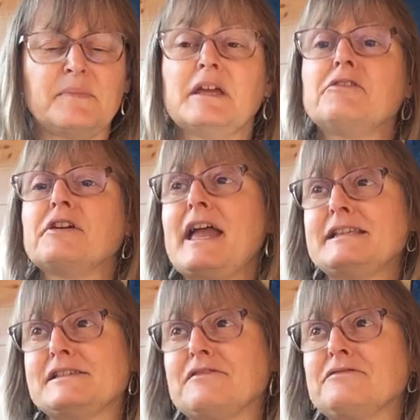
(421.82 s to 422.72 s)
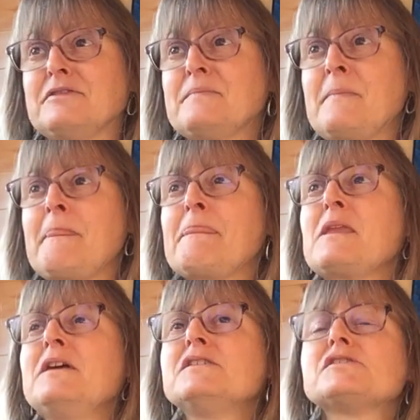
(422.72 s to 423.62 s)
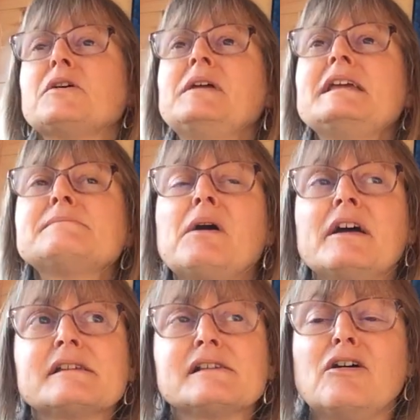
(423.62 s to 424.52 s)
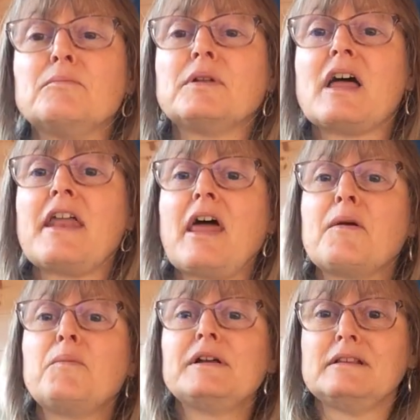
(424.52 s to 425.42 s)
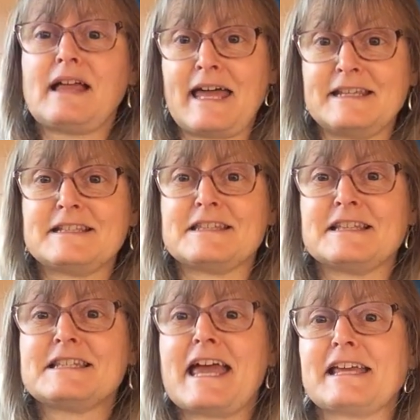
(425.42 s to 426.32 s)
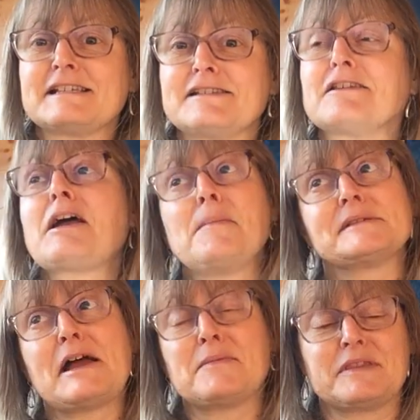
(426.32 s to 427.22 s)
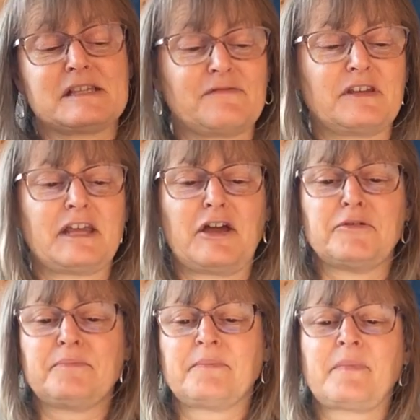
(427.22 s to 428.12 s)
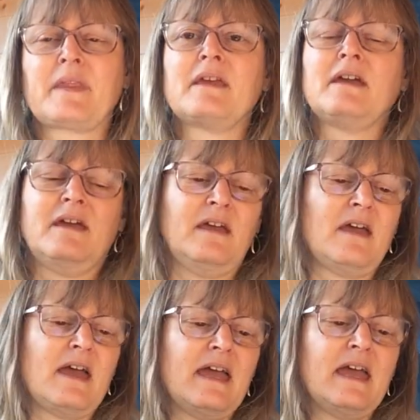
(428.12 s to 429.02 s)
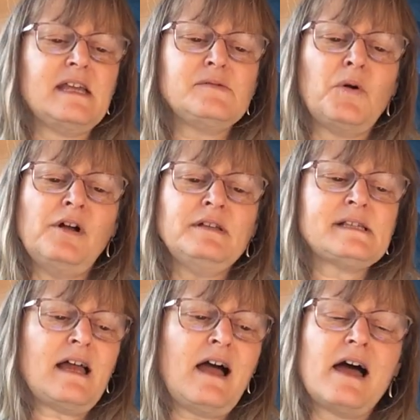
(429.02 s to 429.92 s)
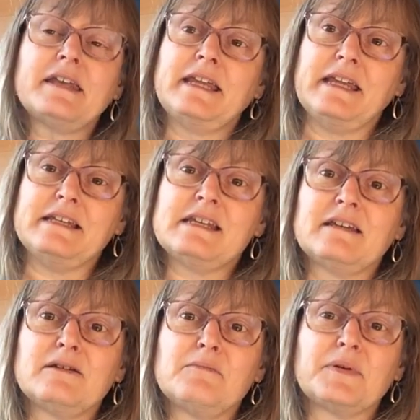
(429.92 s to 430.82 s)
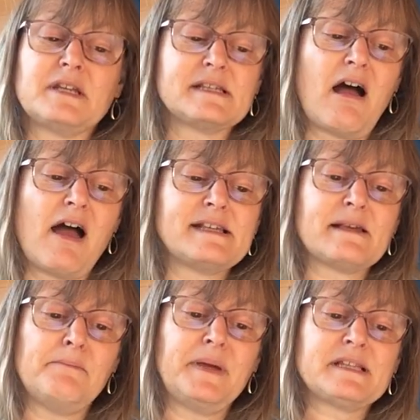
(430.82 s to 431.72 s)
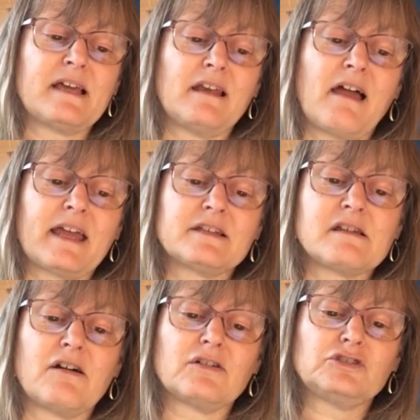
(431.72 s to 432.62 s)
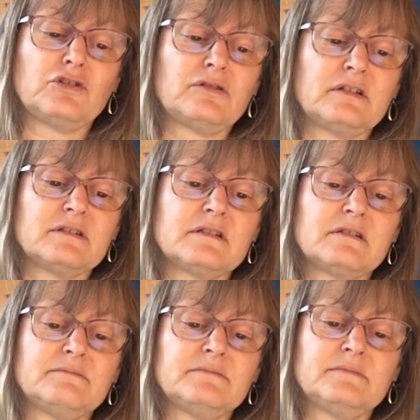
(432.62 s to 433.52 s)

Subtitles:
be creative. So here's my example, and I will add it to the text that comes out with this video. His words are honeyed, but his eyes are bitter like dark chocolate.